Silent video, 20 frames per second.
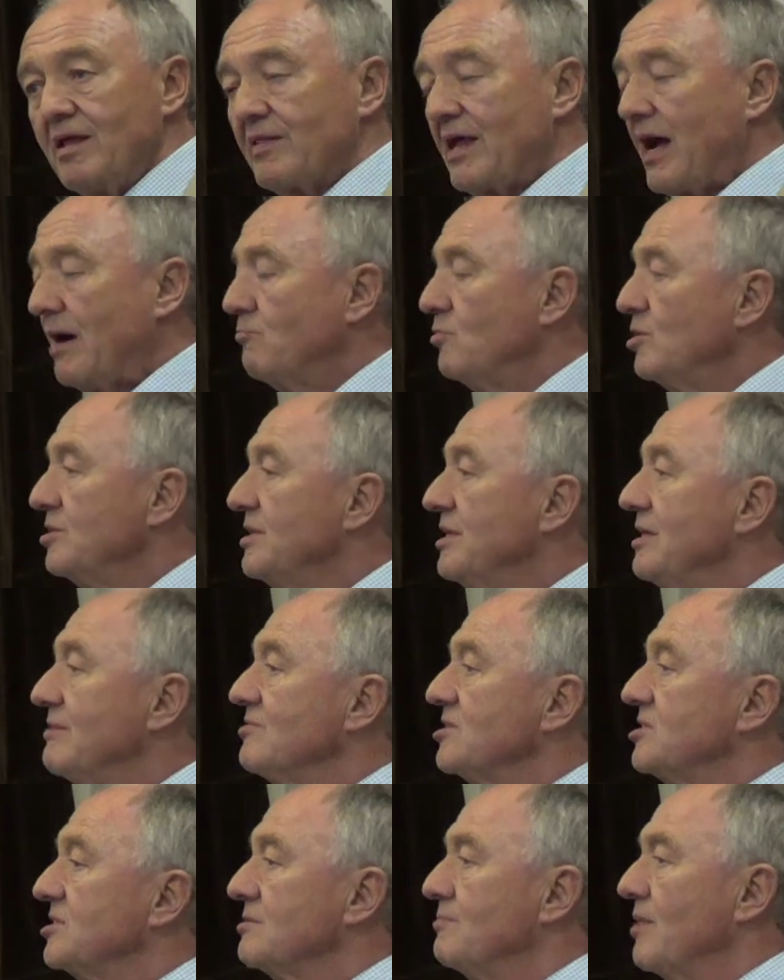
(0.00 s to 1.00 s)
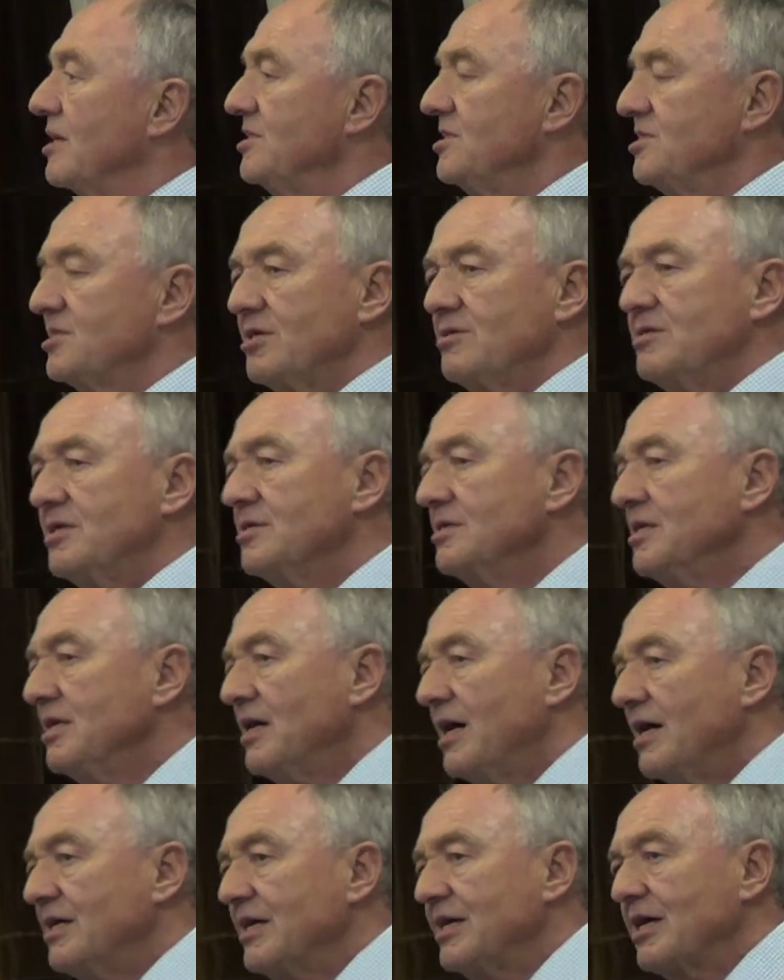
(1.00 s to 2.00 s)
That would give us the money so
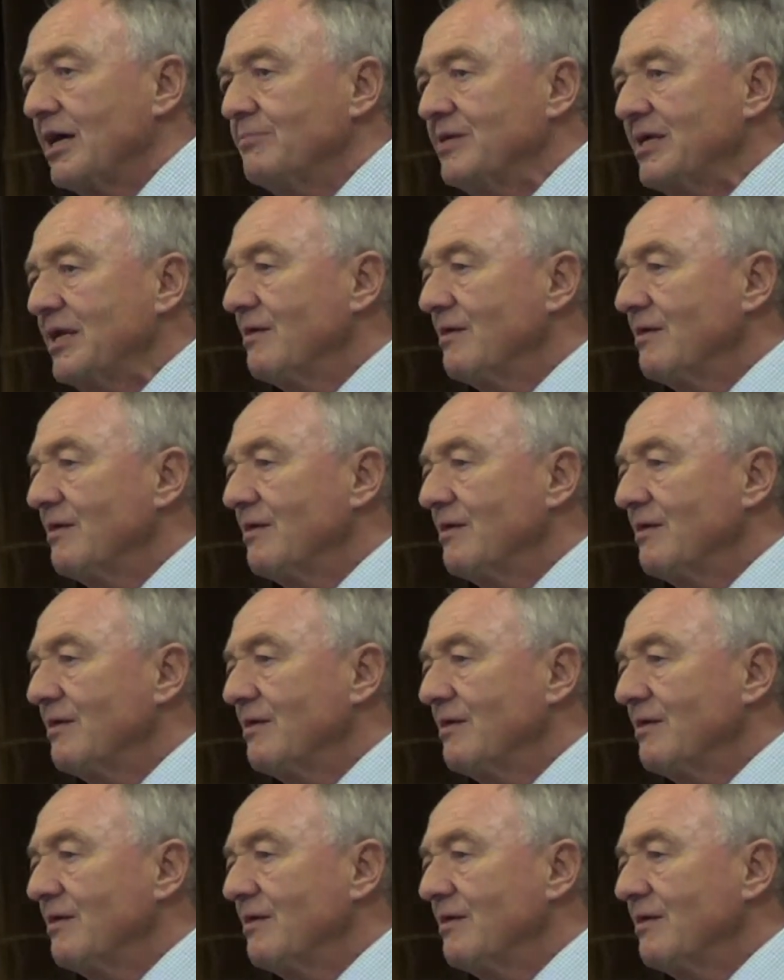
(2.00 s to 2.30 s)
that an incoming